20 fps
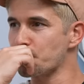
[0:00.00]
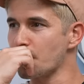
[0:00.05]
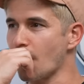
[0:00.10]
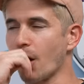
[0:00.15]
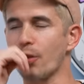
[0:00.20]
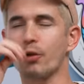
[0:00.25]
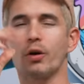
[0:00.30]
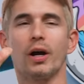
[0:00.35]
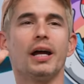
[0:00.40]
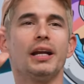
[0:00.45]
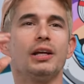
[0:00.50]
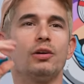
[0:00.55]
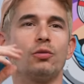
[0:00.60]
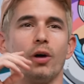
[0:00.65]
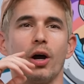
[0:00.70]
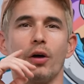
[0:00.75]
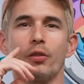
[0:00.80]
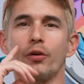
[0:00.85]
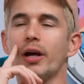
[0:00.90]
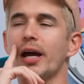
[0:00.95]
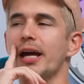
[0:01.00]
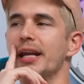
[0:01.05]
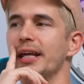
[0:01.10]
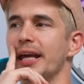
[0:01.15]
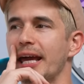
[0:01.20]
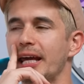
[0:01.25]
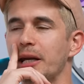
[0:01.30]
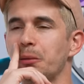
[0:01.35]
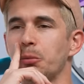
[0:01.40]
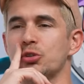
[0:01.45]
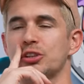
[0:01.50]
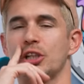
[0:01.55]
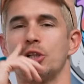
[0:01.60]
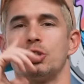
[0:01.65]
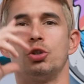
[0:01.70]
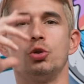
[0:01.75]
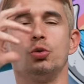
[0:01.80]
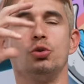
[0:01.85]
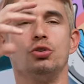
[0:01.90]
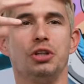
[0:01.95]
there any are there any animals that
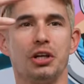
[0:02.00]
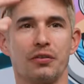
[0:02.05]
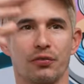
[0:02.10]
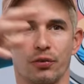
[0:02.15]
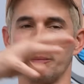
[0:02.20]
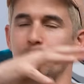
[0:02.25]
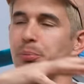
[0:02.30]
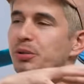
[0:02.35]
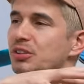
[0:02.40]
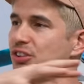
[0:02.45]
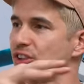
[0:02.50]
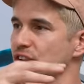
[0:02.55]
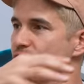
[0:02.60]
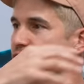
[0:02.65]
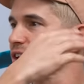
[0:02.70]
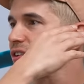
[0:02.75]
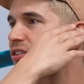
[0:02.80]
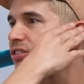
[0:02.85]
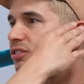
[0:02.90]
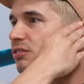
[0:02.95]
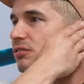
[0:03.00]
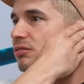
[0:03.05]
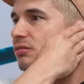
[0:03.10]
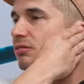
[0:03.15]
do different positions?